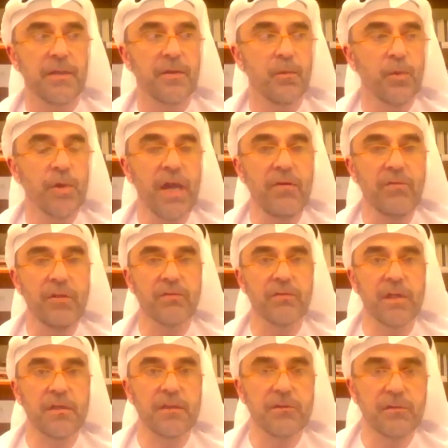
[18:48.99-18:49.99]
we have this
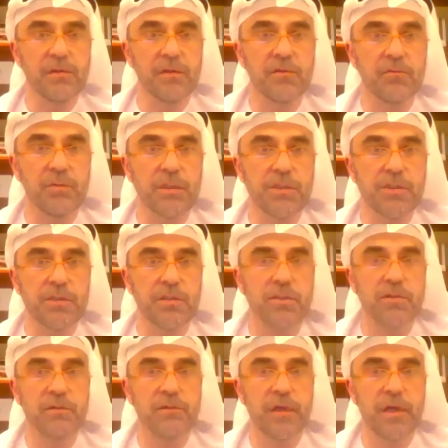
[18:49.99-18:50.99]
tendency in the region
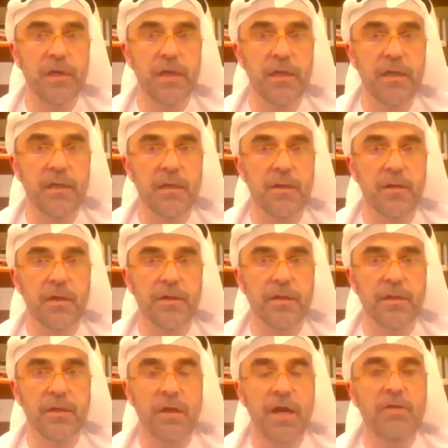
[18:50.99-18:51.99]
to say,
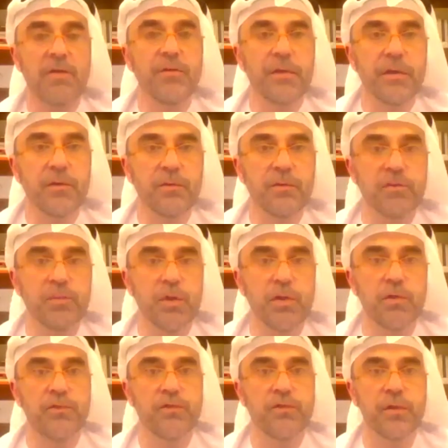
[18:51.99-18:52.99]
everything was
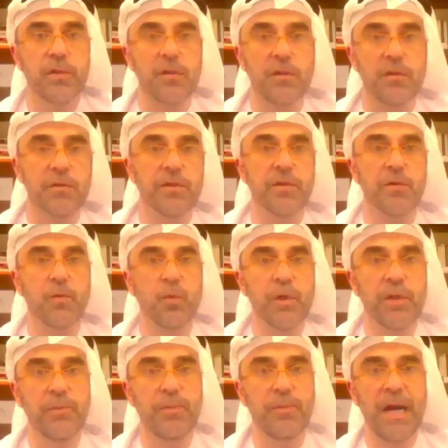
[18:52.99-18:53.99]
beautiful,
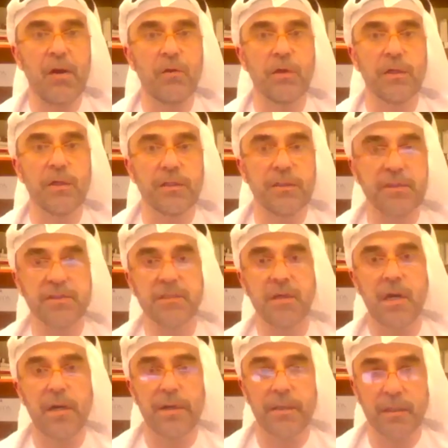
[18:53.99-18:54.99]
willpower,
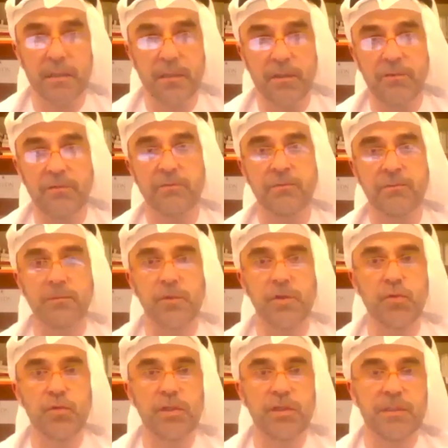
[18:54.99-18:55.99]
desire,
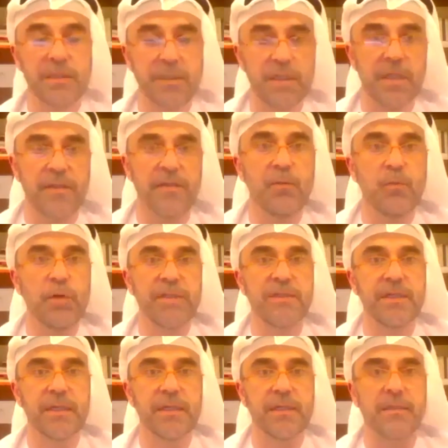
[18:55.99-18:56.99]
unity, and then we
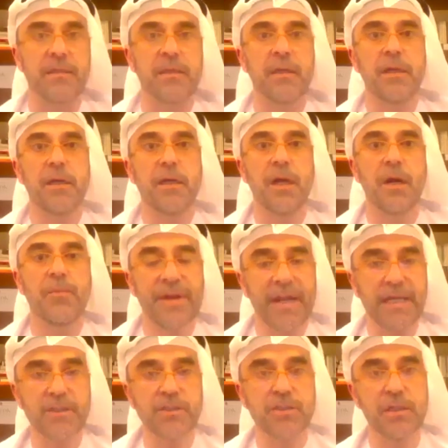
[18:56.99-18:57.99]
did it. But
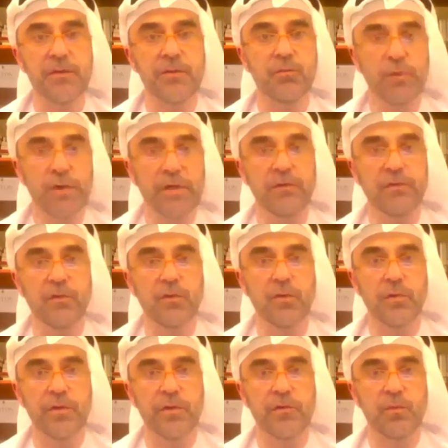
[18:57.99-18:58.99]
actually, the real
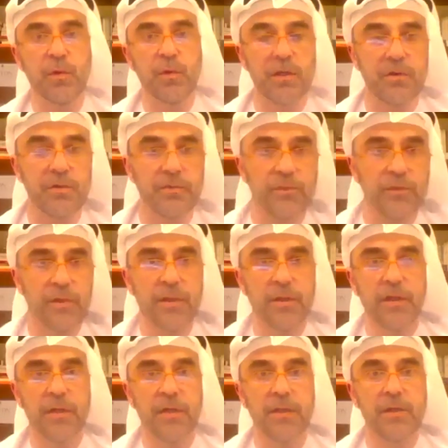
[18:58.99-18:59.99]
story is one of
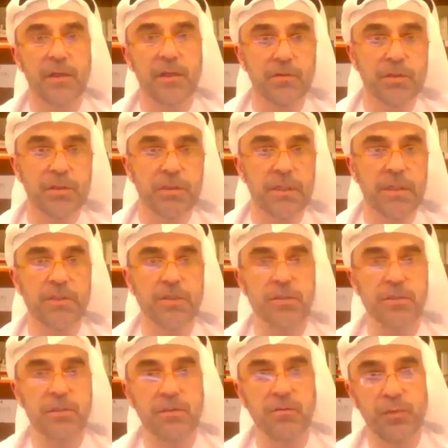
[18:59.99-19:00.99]

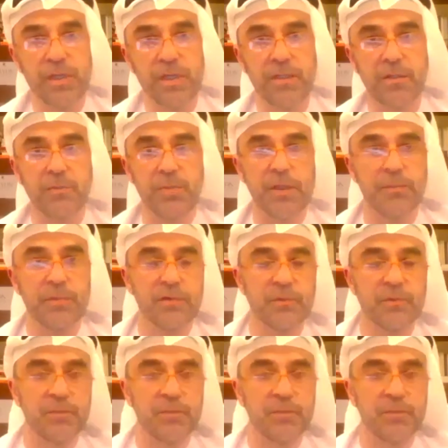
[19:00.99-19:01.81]
negotiation, reading people's